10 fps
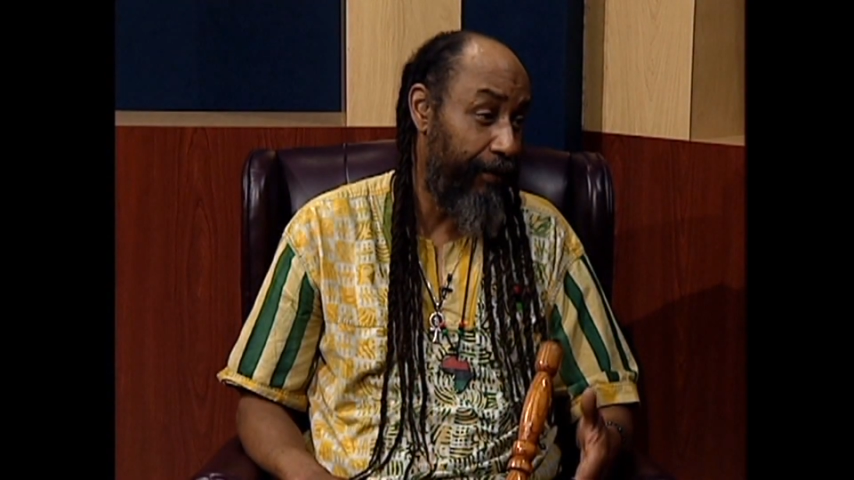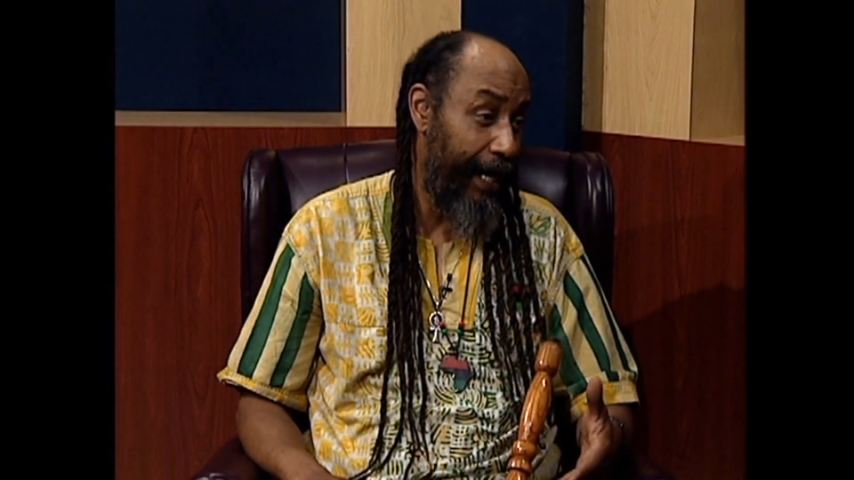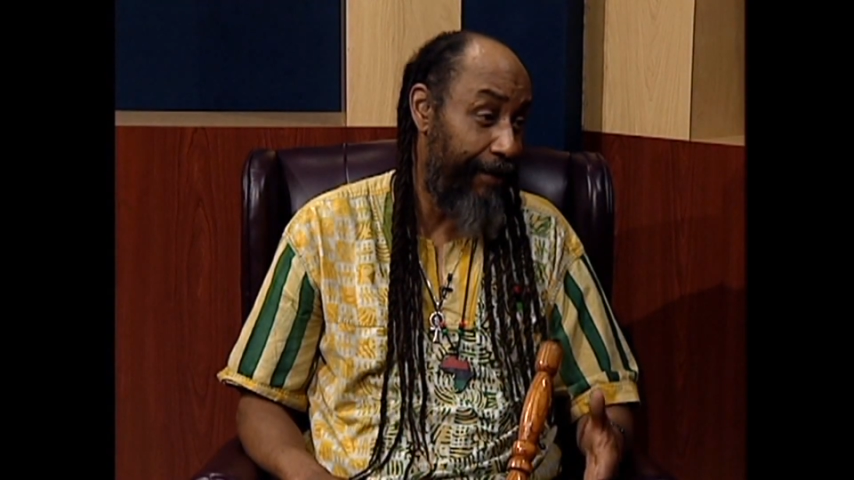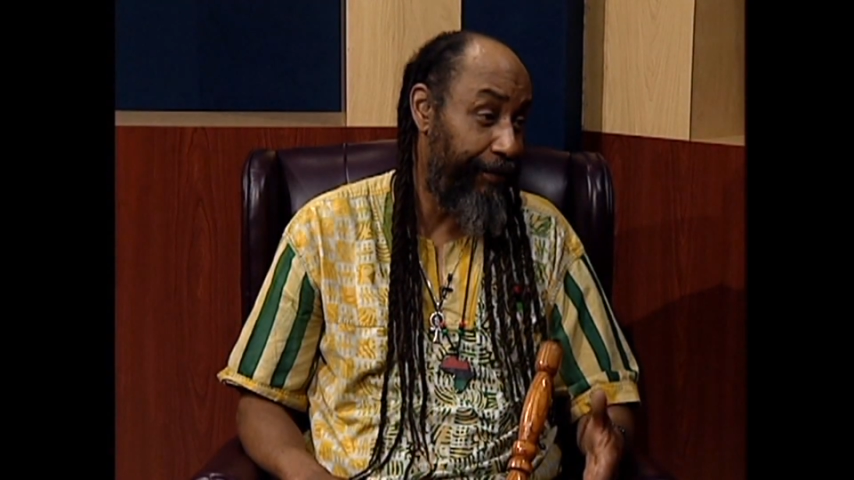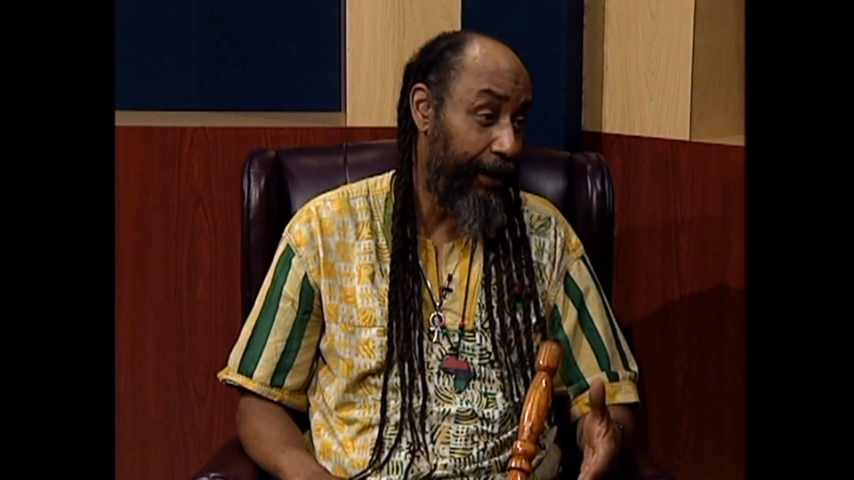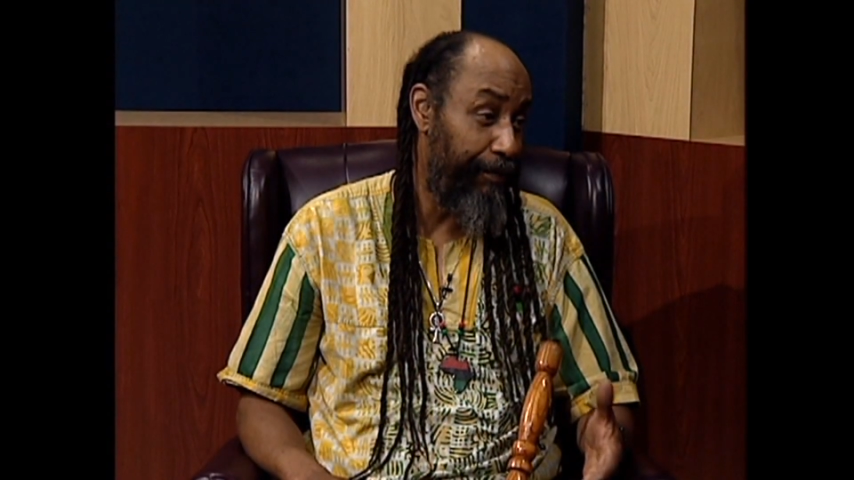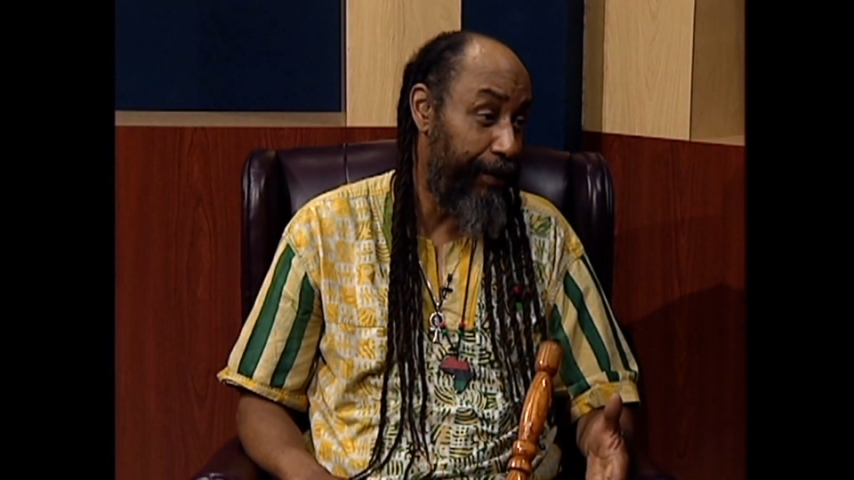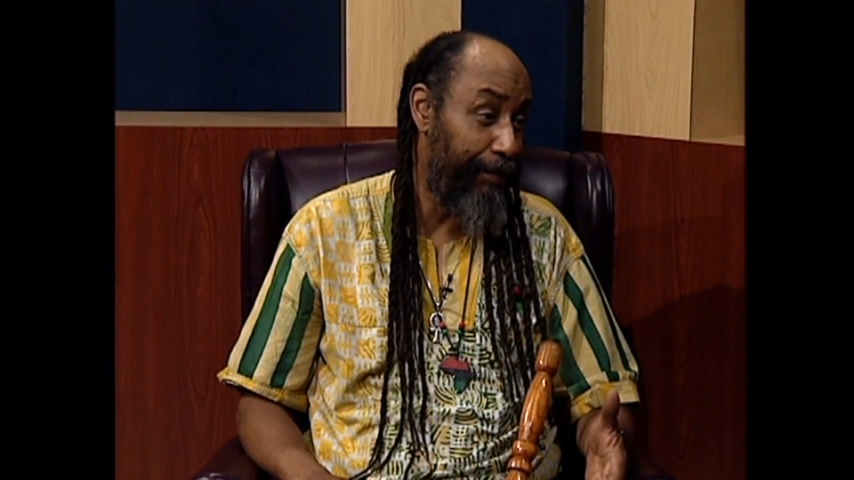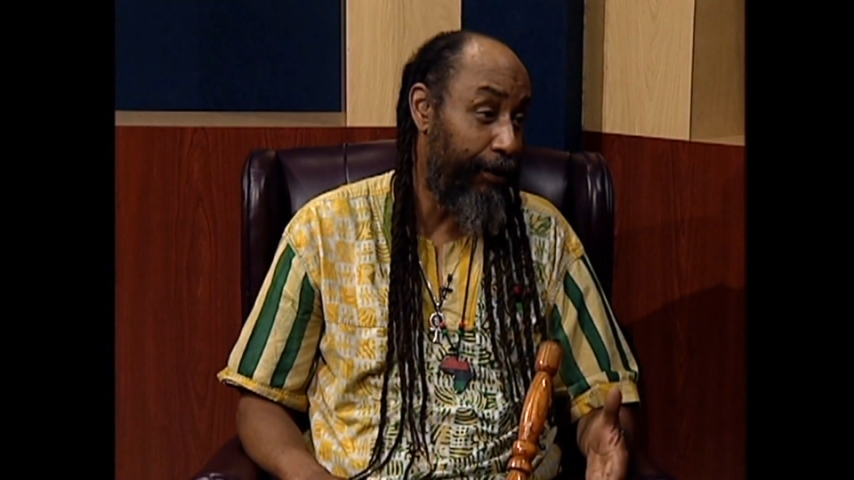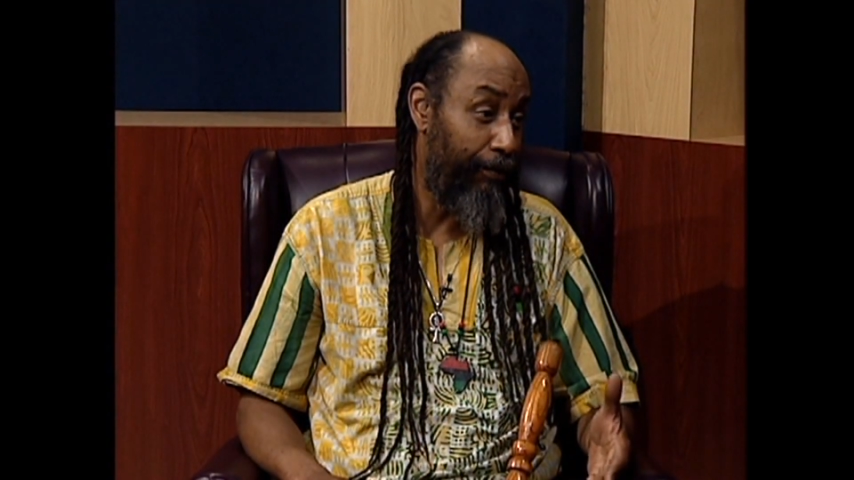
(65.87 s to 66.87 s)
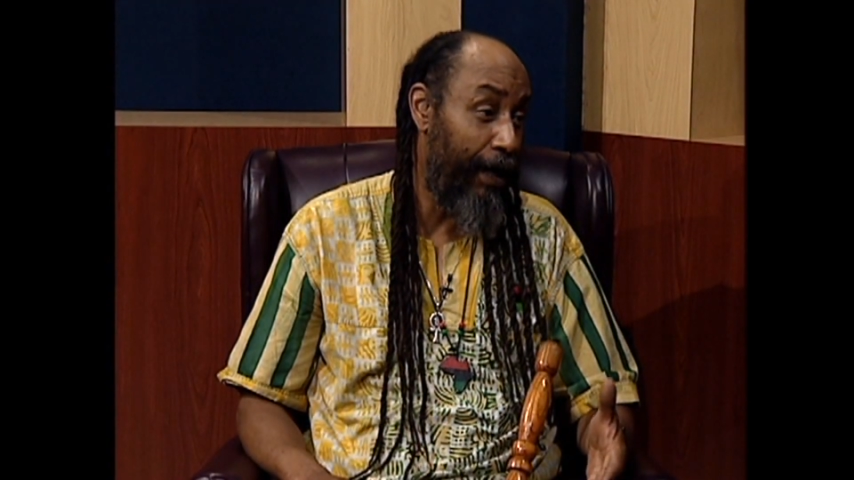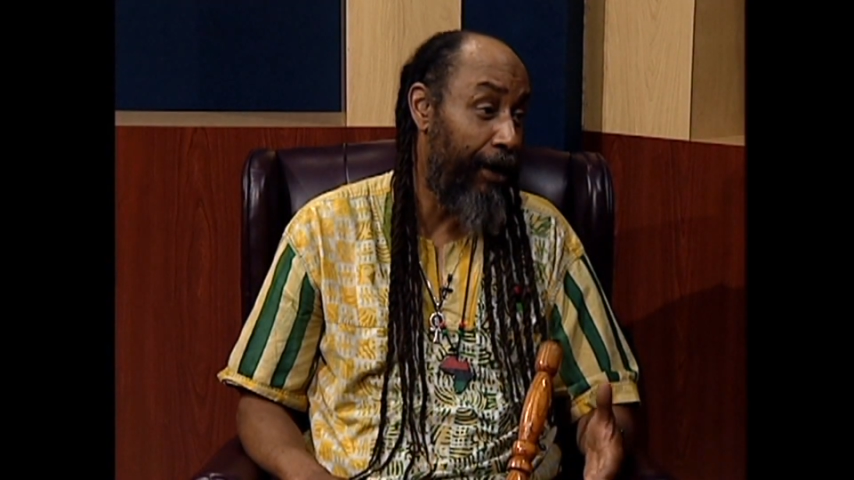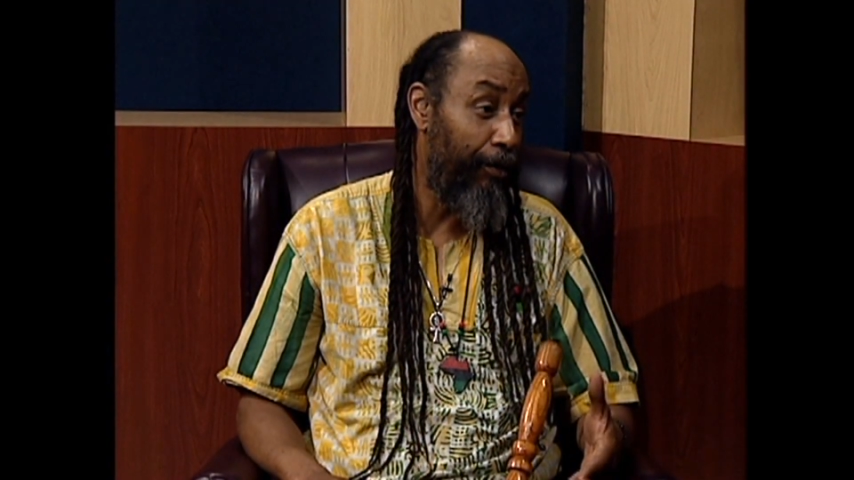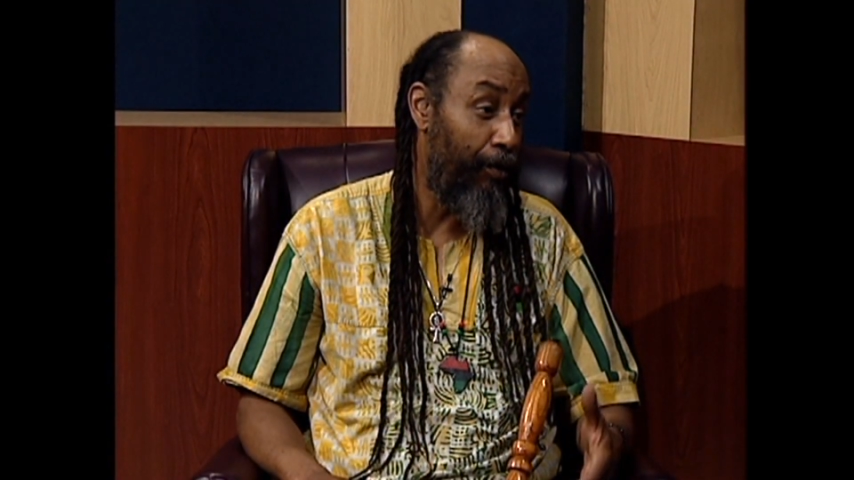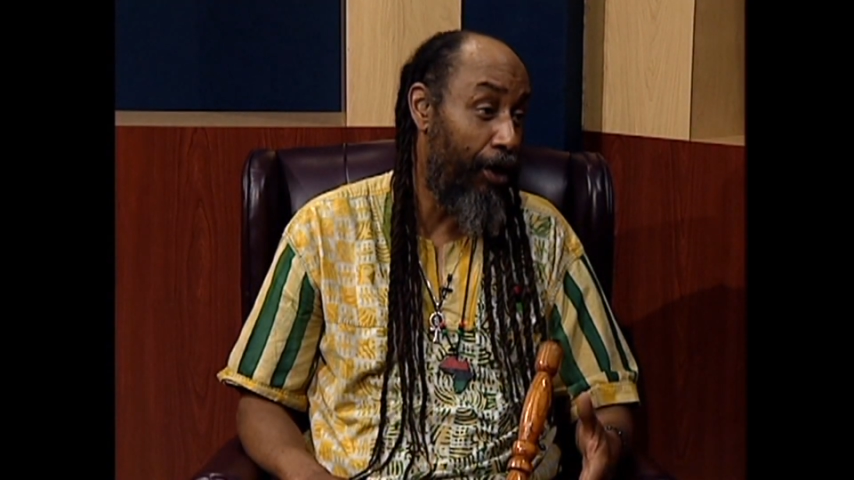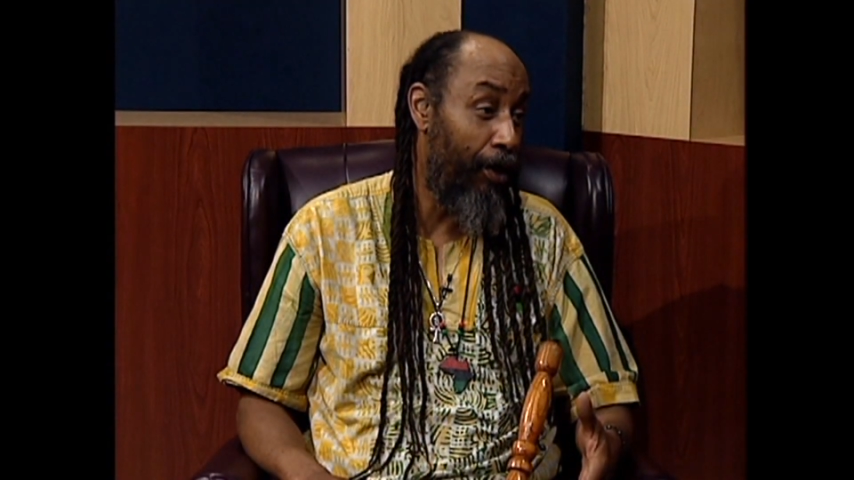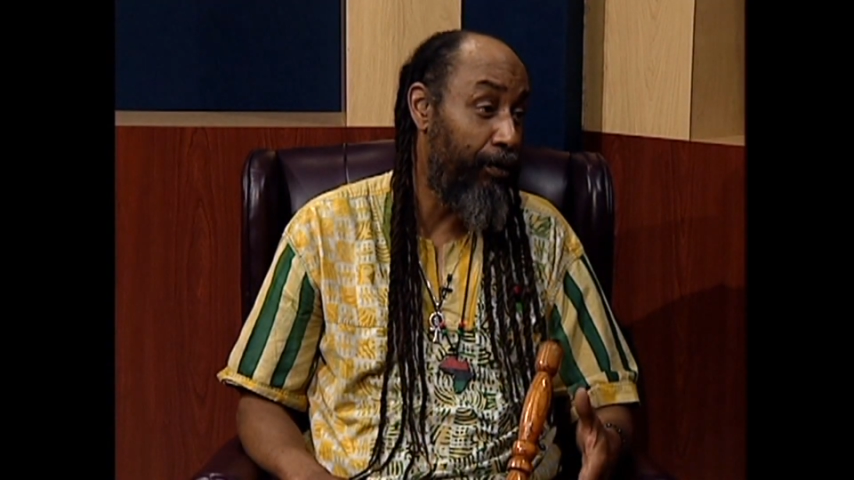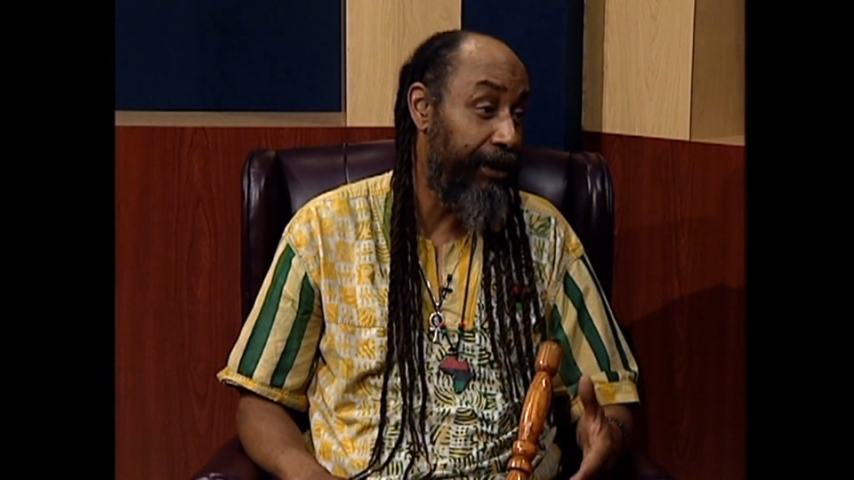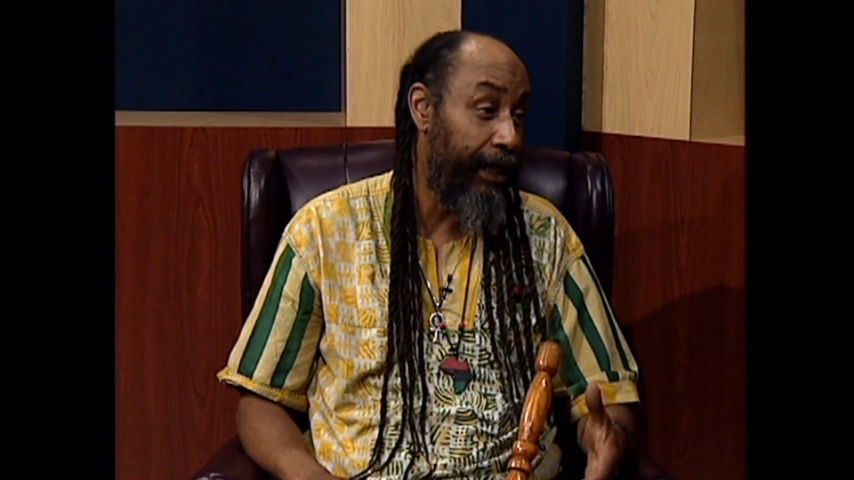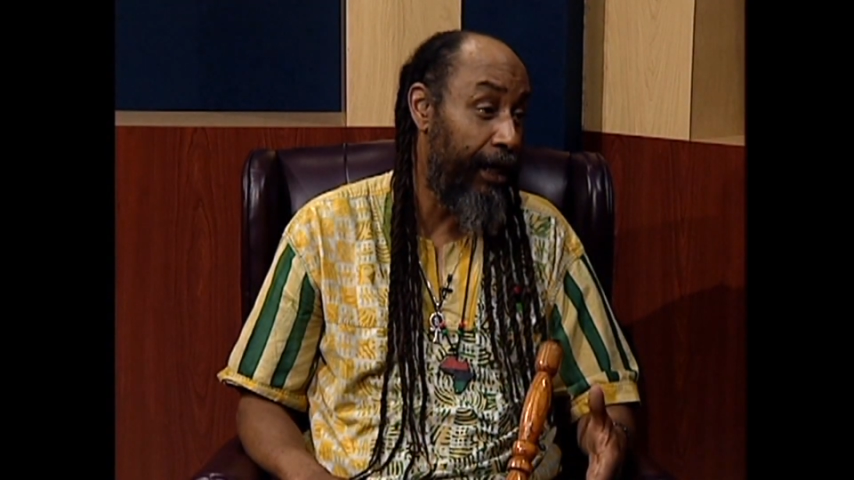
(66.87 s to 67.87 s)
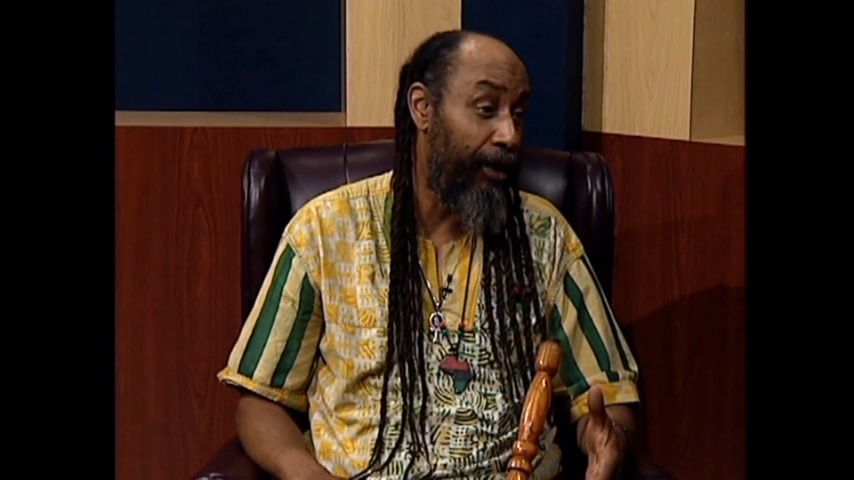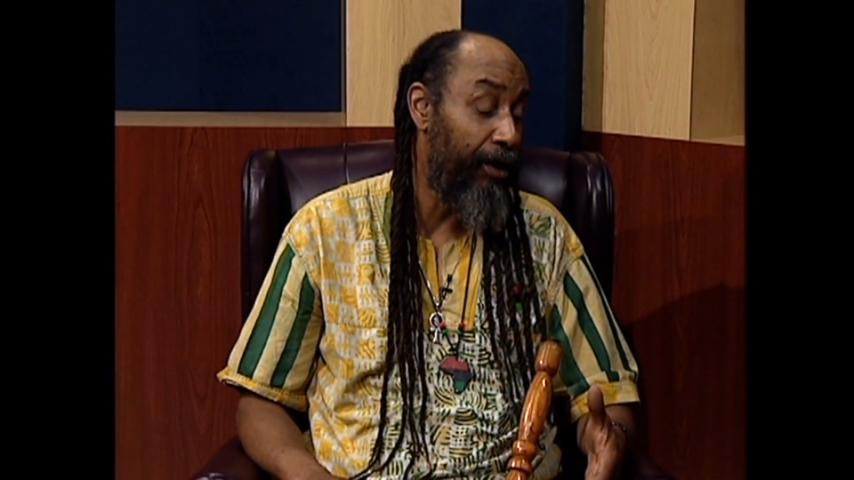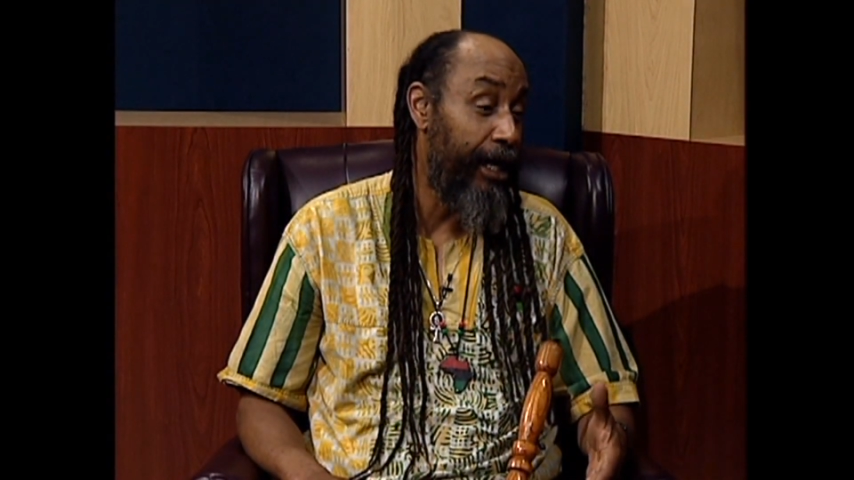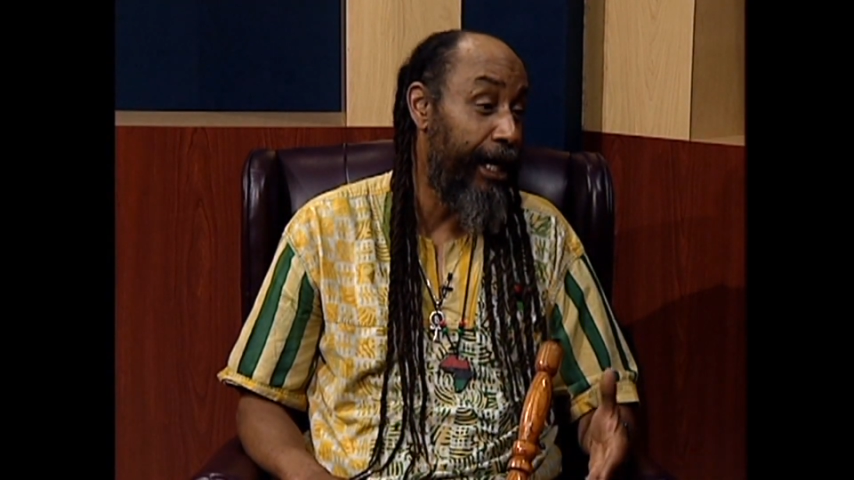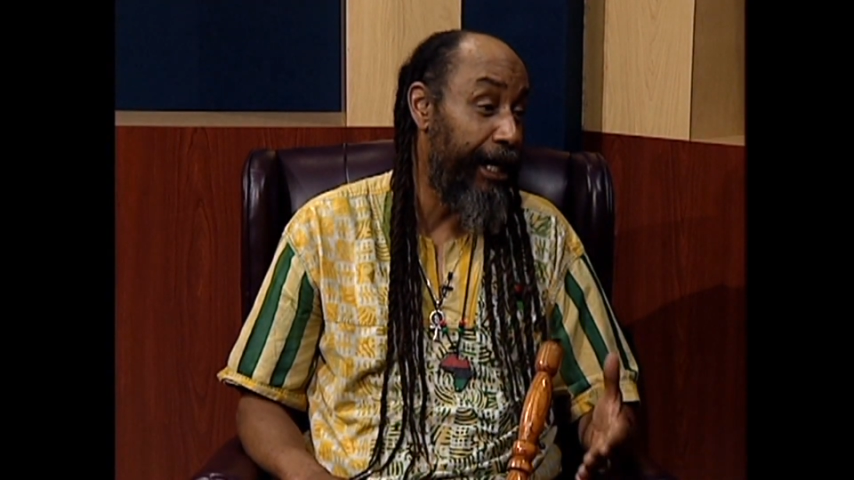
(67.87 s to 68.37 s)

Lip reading: for African people around the world was held